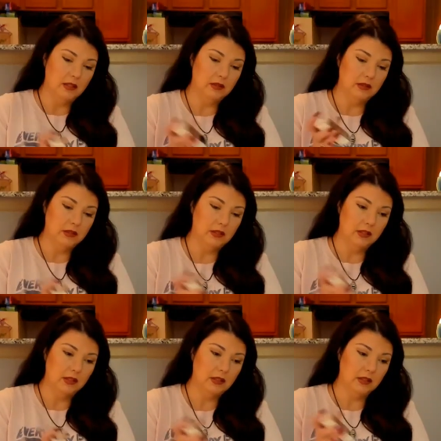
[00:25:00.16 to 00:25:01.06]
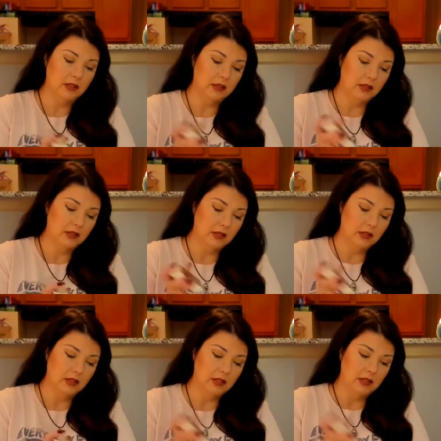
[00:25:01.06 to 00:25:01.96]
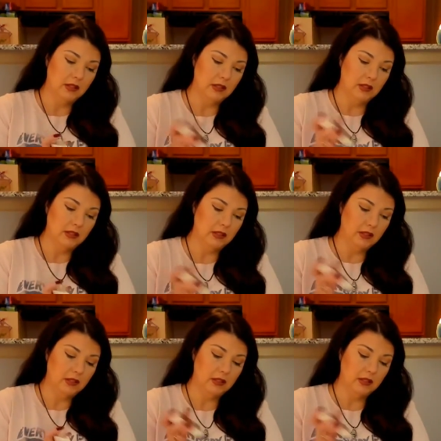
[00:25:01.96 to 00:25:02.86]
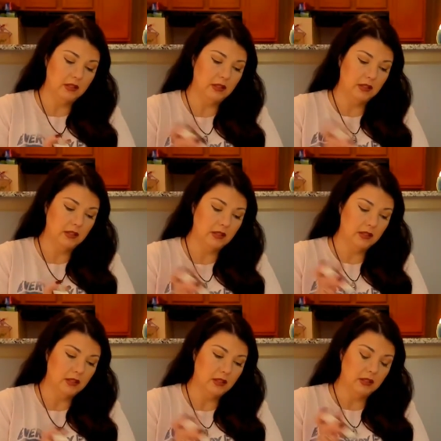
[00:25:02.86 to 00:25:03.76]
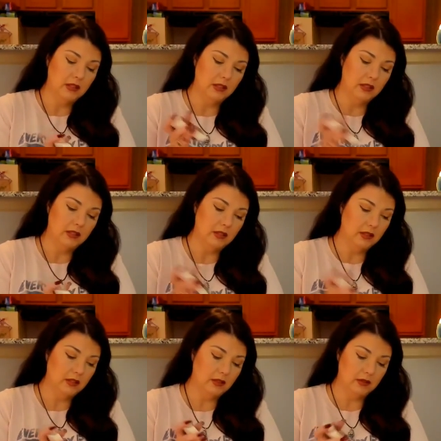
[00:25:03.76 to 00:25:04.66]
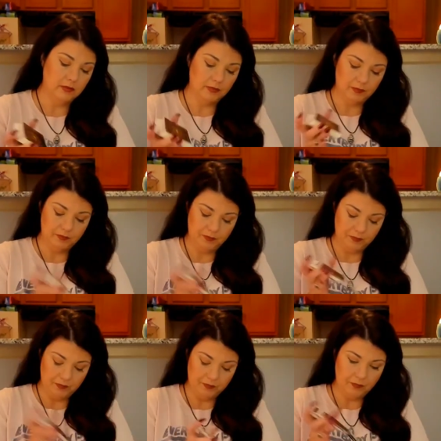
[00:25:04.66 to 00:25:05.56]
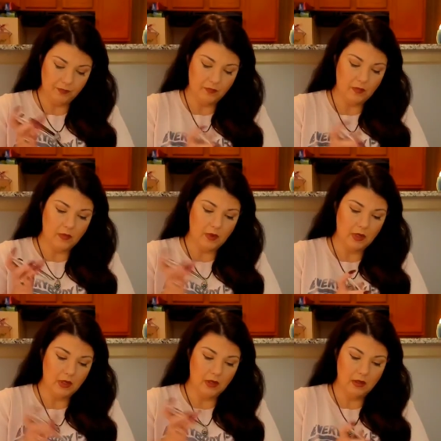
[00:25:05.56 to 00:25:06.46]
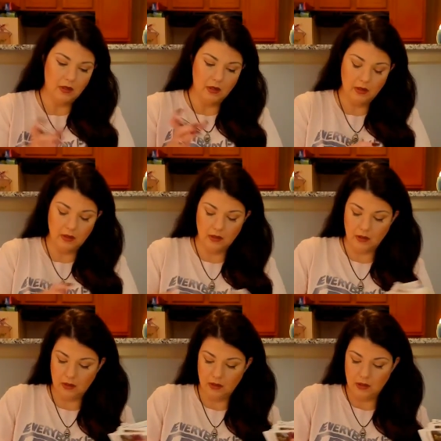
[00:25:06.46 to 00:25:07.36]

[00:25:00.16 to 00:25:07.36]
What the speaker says: No one is speaking in this clip.